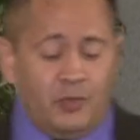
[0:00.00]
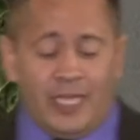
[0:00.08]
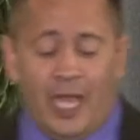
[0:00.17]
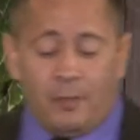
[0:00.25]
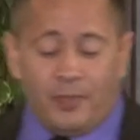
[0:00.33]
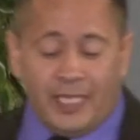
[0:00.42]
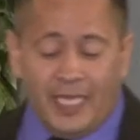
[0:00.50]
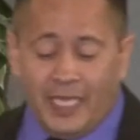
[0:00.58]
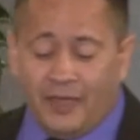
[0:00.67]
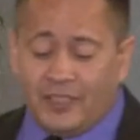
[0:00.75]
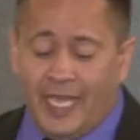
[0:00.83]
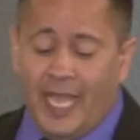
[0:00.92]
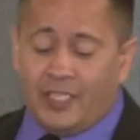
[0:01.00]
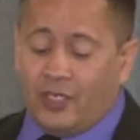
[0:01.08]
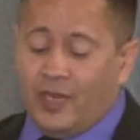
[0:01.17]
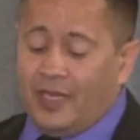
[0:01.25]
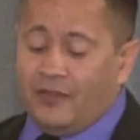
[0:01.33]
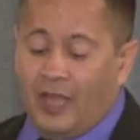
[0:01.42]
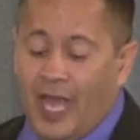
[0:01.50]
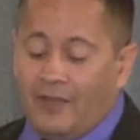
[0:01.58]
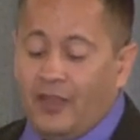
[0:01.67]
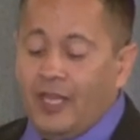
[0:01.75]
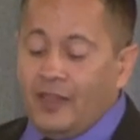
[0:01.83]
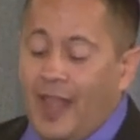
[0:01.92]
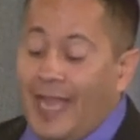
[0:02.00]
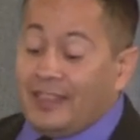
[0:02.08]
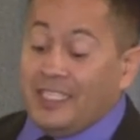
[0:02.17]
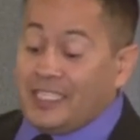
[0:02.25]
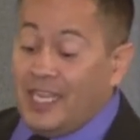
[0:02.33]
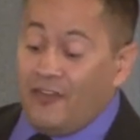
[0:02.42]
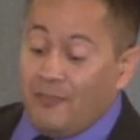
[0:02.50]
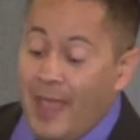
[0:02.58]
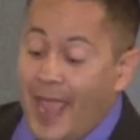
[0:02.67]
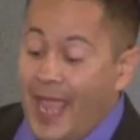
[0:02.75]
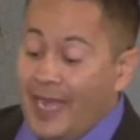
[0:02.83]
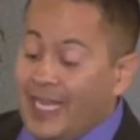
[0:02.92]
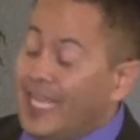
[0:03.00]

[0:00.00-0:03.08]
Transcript: without beginning of days or end of life, like the Son of Man,